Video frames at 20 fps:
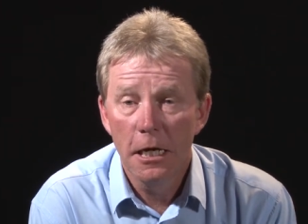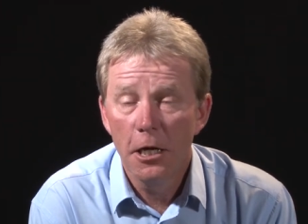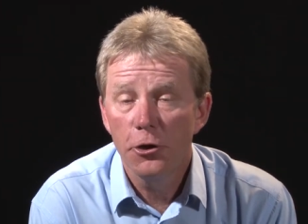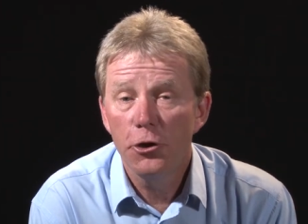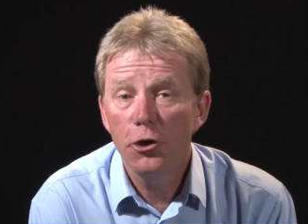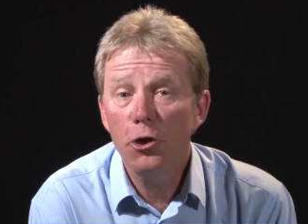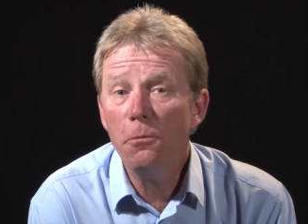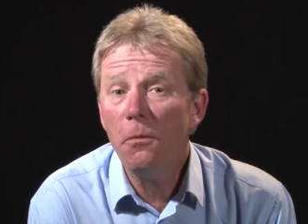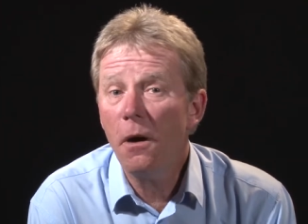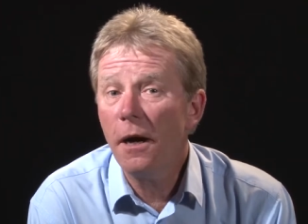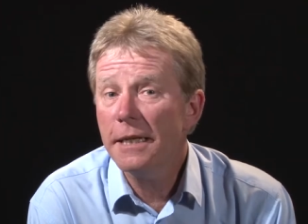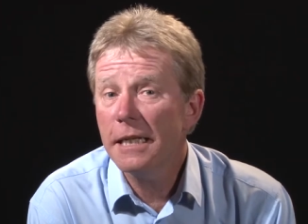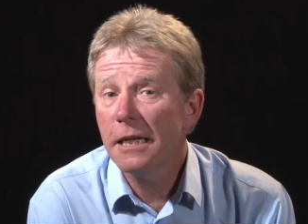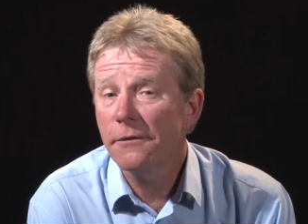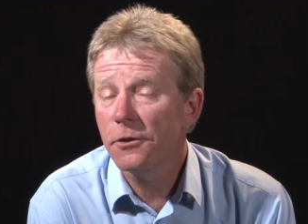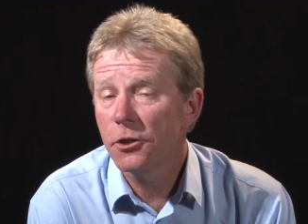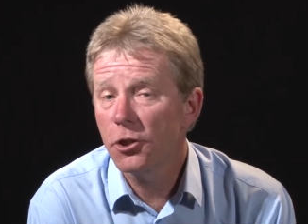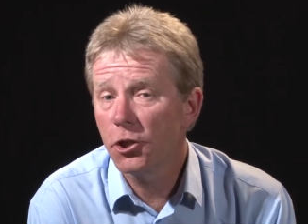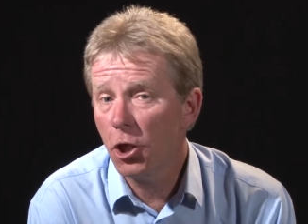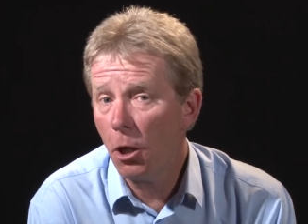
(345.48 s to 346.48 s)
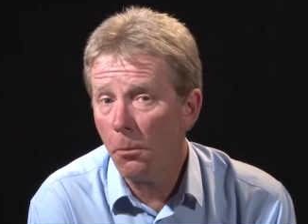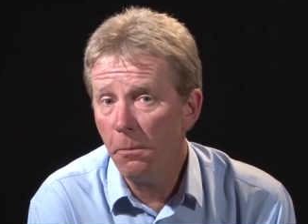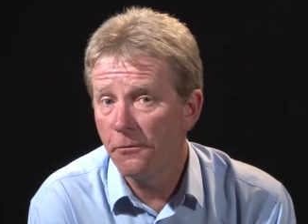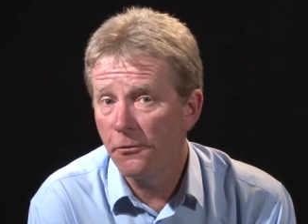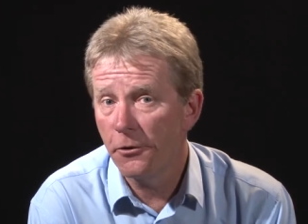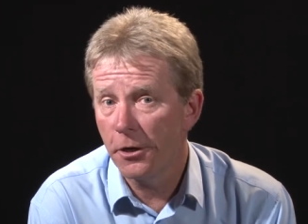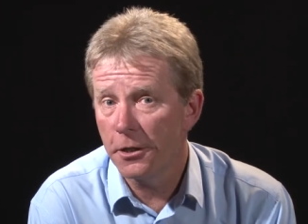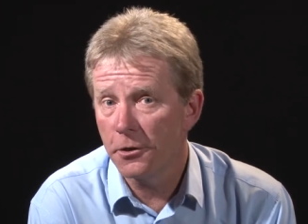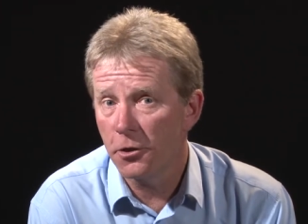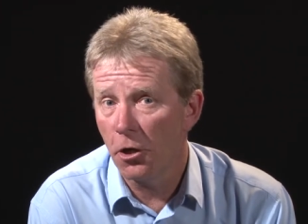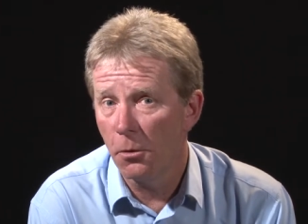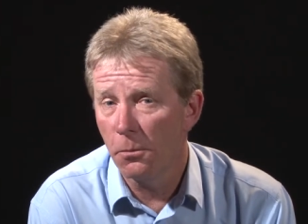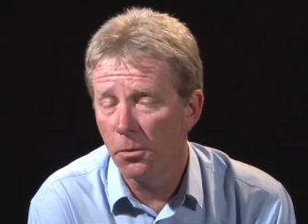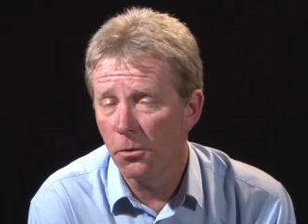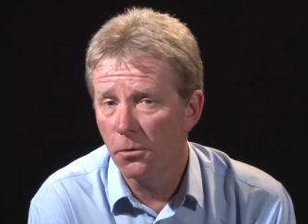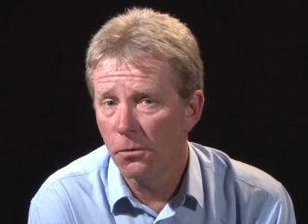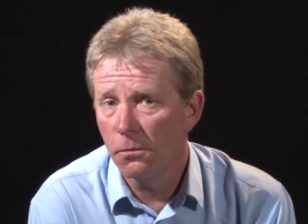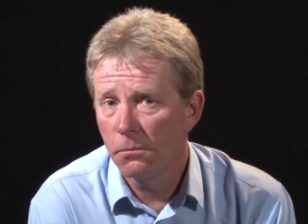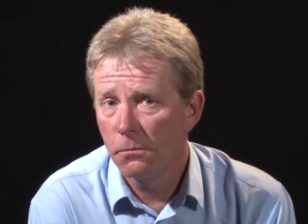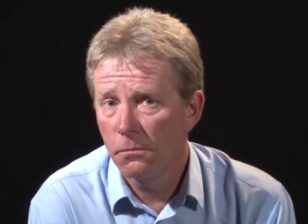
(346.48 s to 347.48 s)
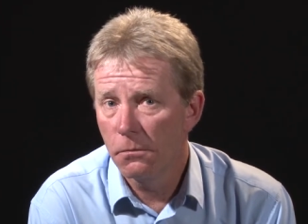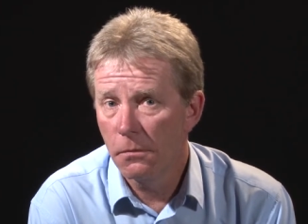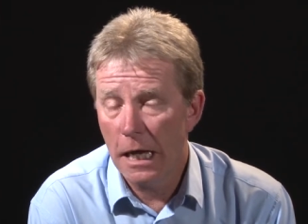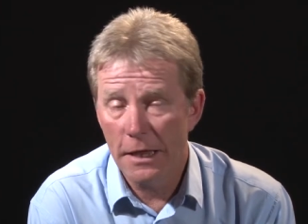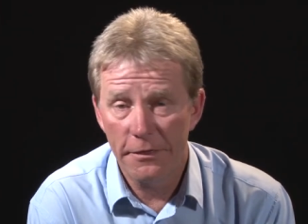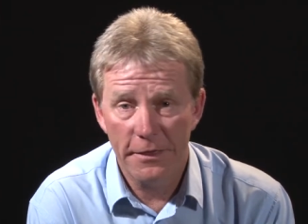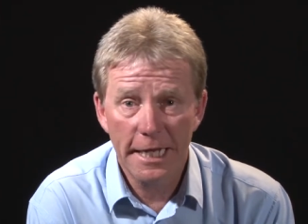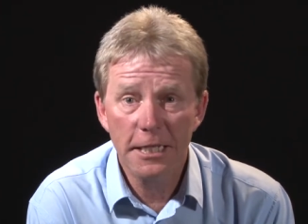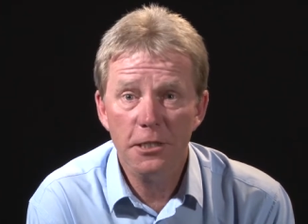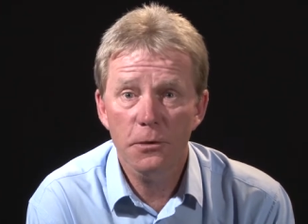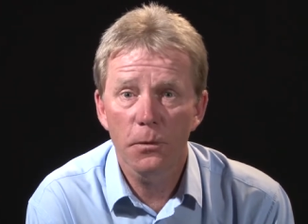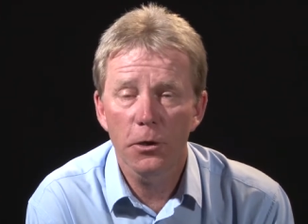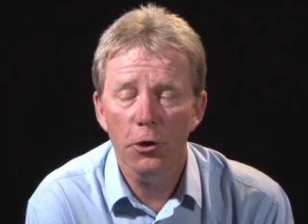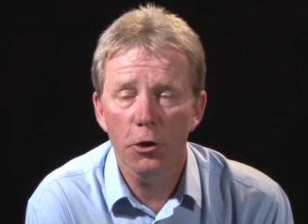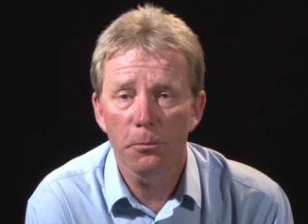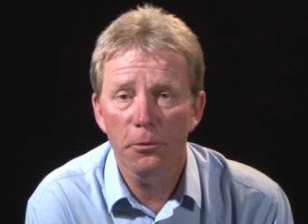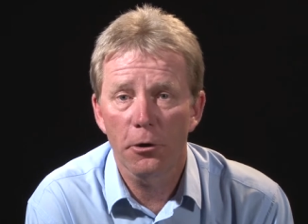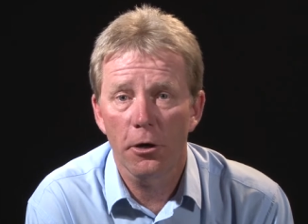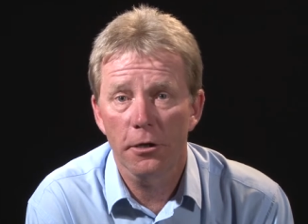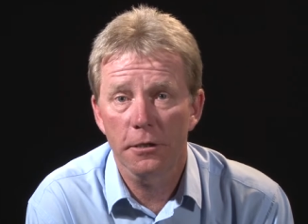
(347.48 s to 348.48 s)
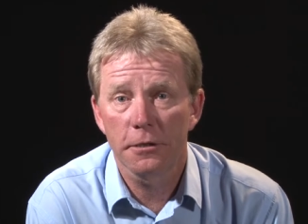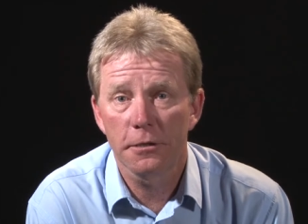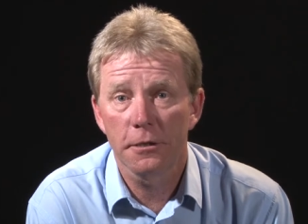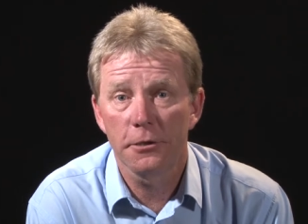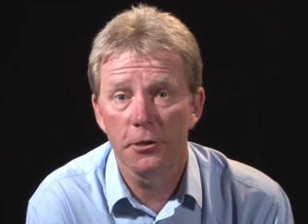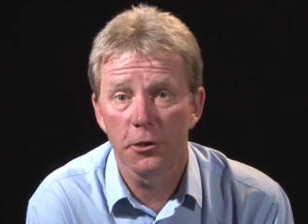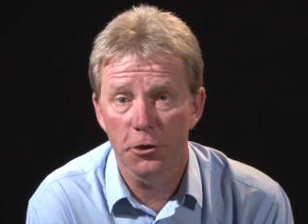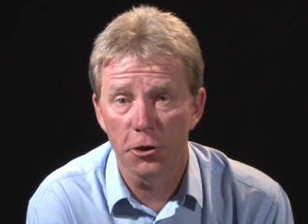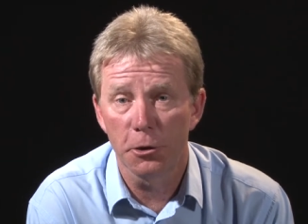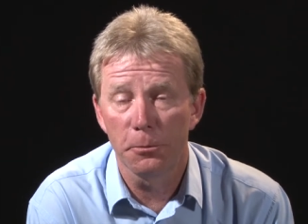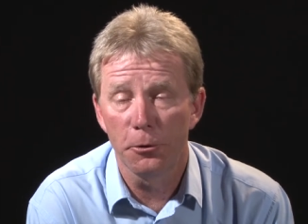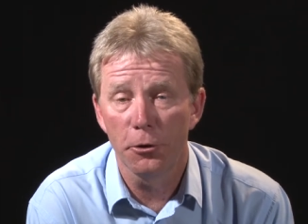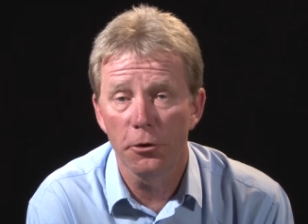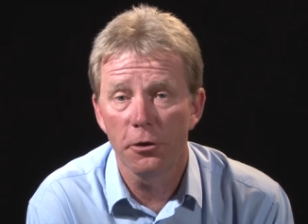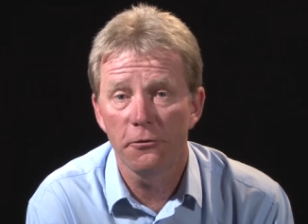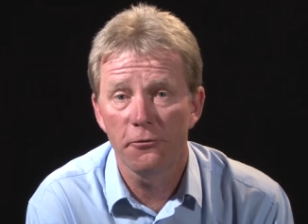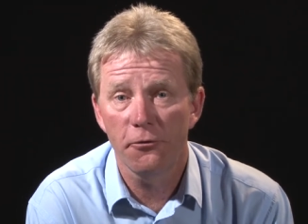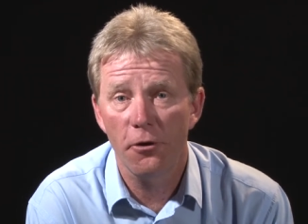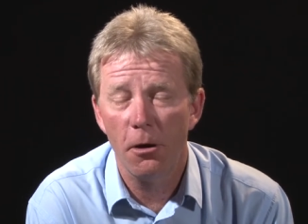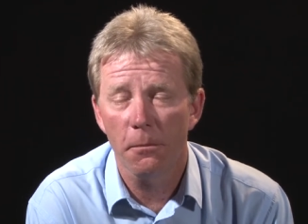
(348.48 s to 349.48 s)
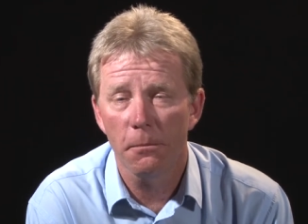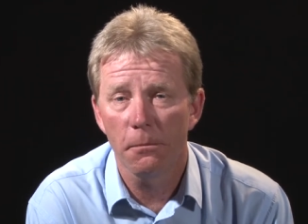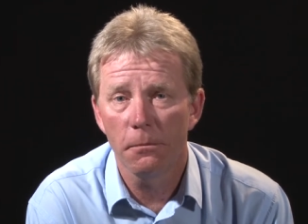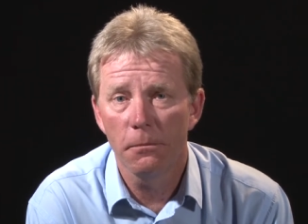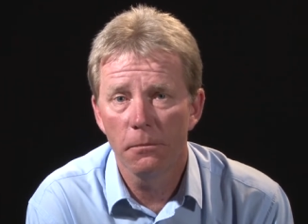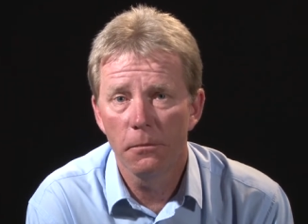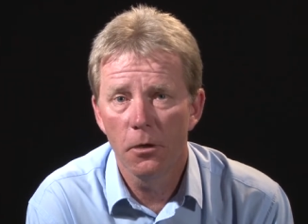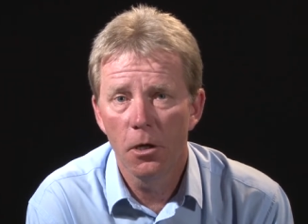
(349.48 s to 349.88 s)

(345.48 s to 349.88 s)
You might have a shop, for example, and that's where your products are distributed from.